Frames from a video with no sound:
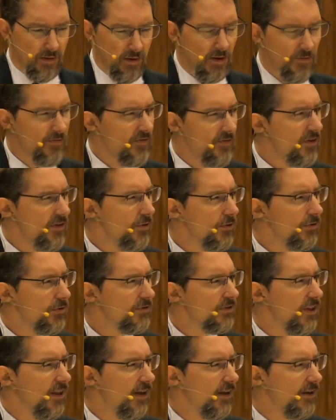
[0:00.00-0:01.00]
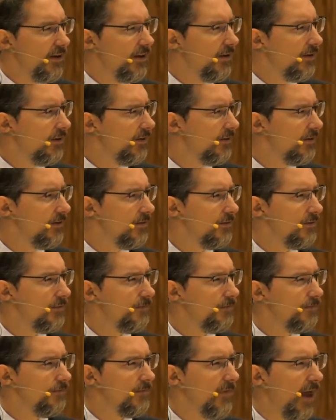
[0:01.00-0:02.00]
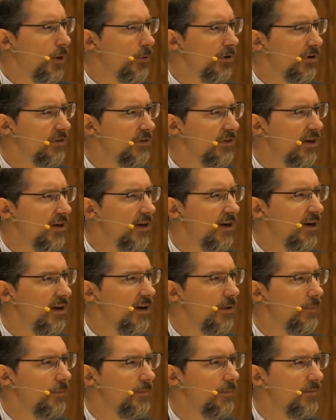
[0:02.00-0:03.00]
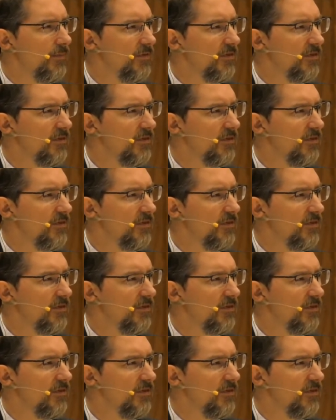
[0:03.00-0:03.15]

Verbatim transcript: It feels like our time,